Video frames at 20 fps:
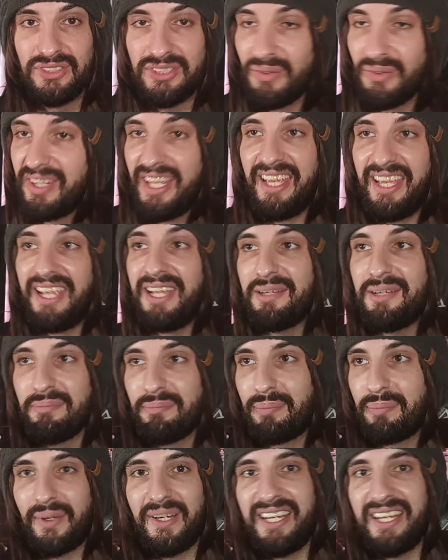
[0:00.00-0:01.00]
So they
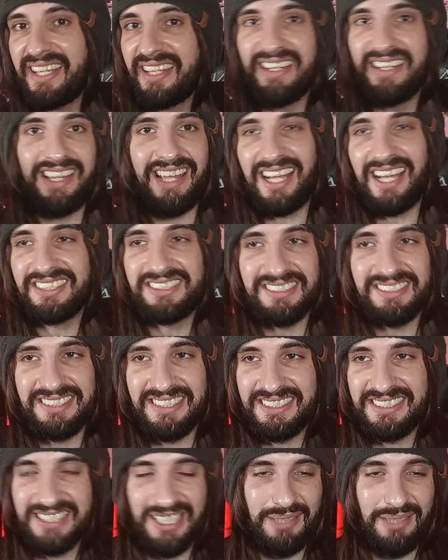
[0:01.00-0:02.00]
ain't breaking the gacha
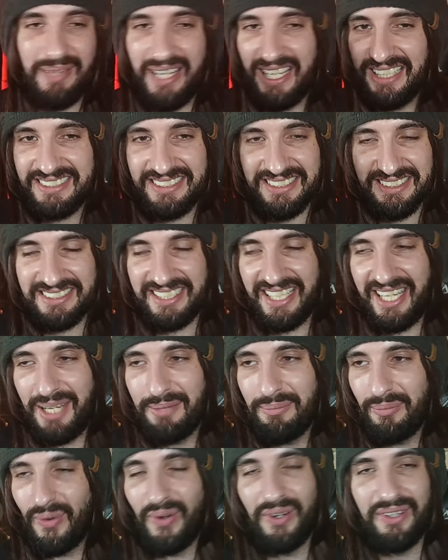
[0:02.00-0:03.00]
system, it's the
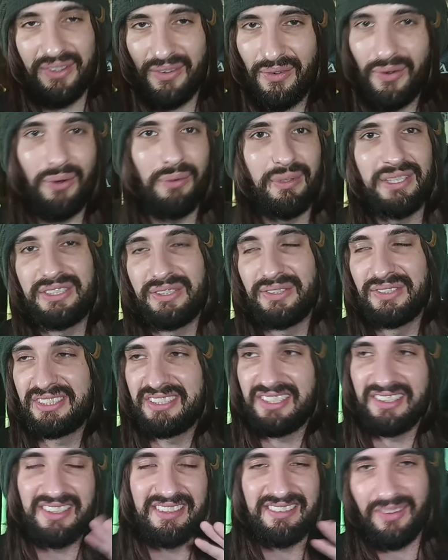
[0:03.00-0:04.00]
same one you're always used
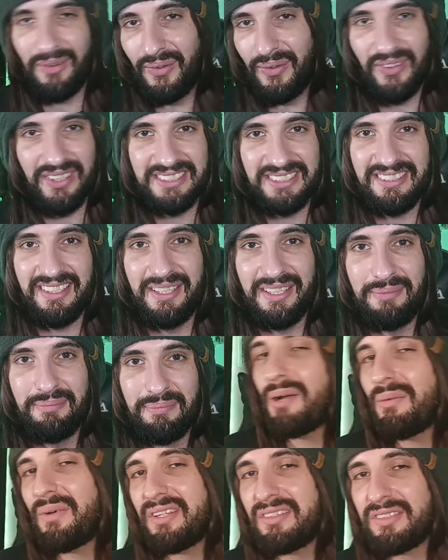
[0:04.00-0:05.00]
to, to all this time.
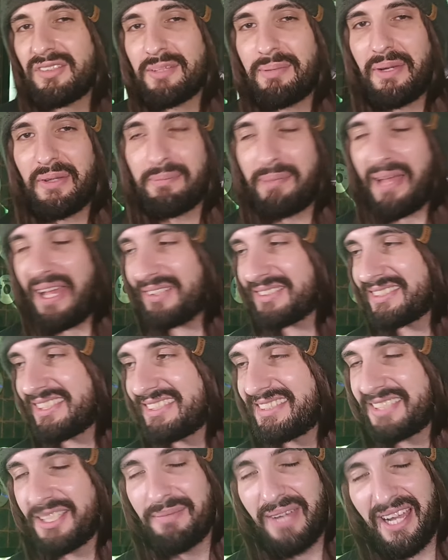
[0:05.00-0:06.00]
Now I want to talk about the battle
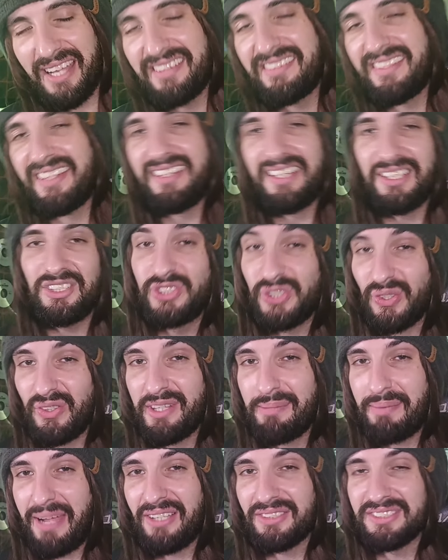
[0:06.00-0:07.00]
system. I did
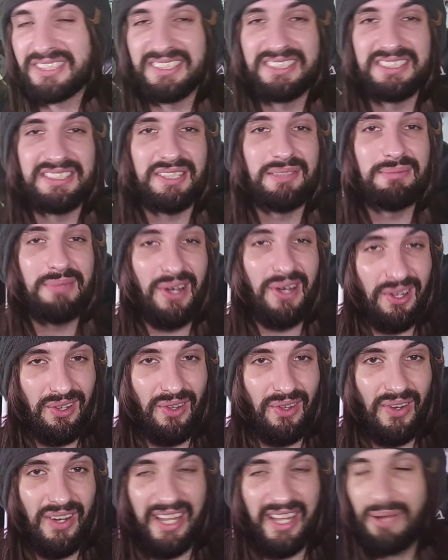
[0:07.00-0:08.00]
enjoy the battle system a
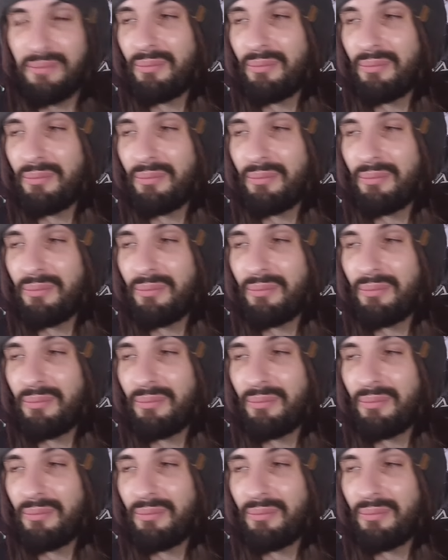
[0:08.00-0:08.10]
lot.